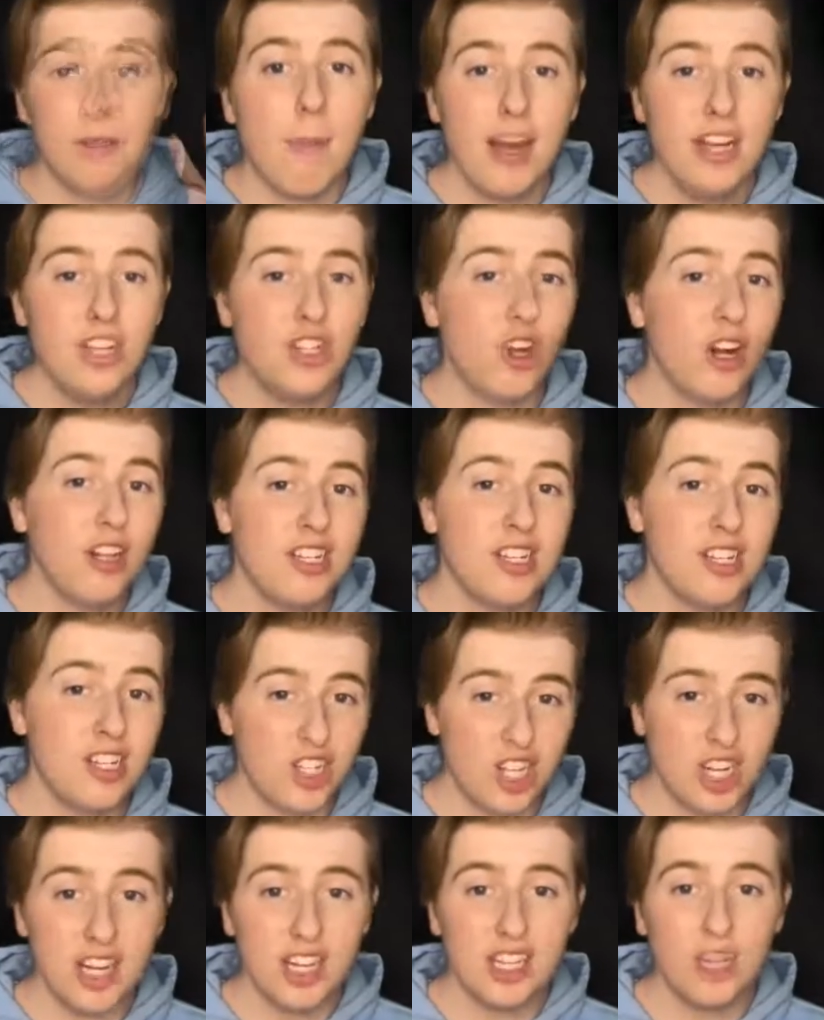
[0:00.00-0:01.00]
Ben Johnson
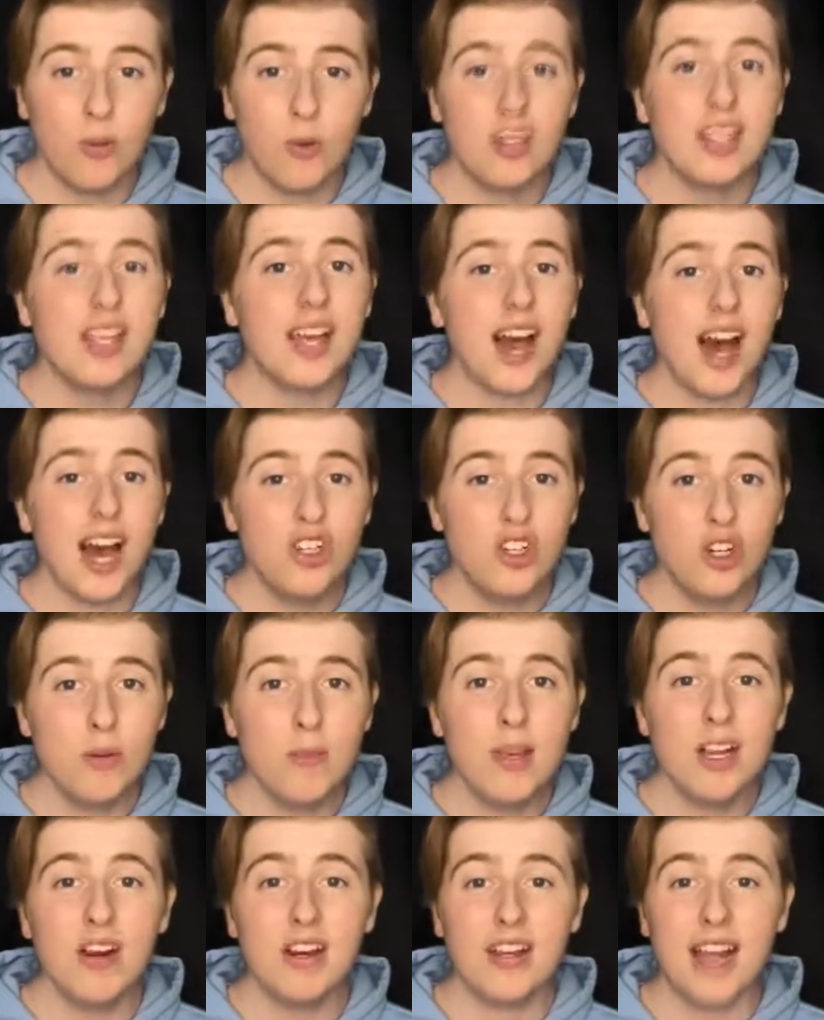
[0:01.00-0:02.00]
cheated to win the
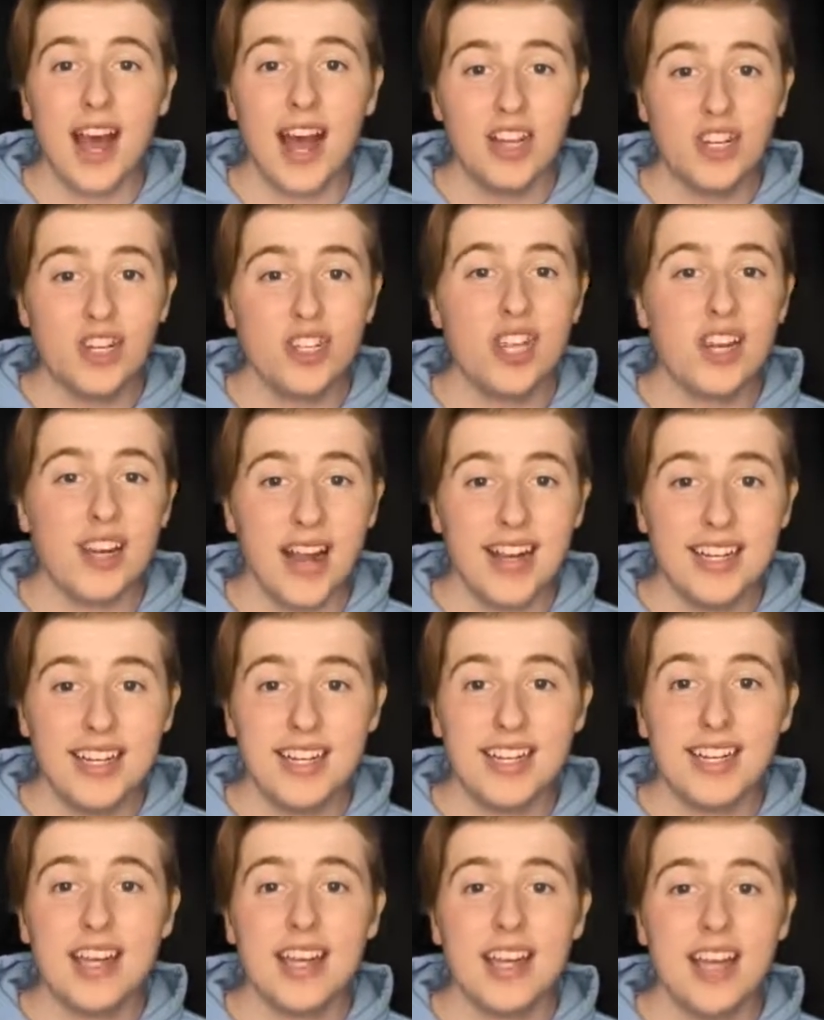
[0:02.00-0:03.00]
100-meter dash in the
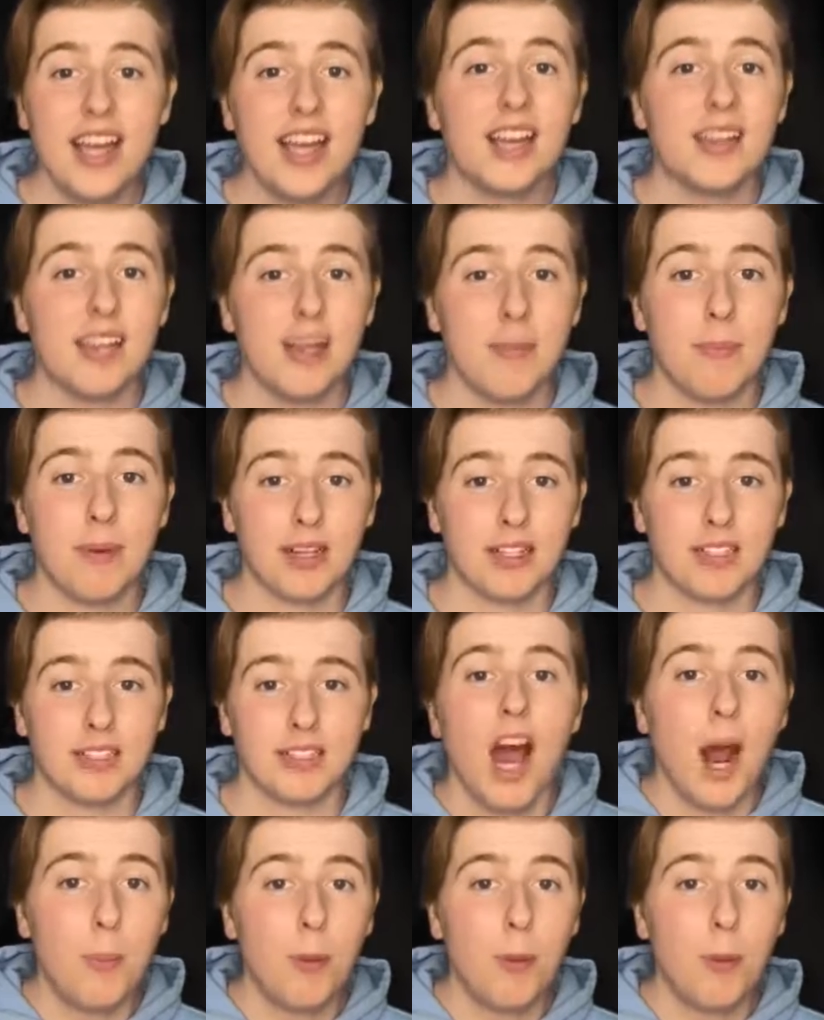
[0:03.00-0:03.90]
1988 Olympics.